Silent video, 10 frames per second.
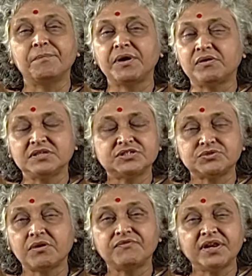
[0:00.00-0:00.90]
because it's
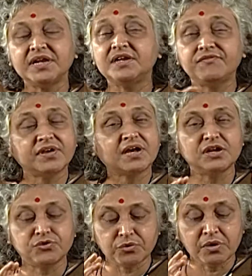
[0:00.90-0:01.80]
not very difficult
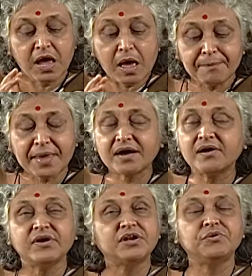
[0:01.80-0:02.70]
to make a
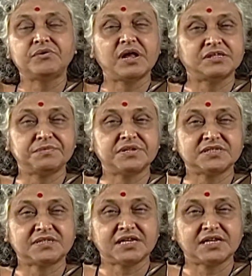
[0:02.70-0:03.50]
radio transmitter set.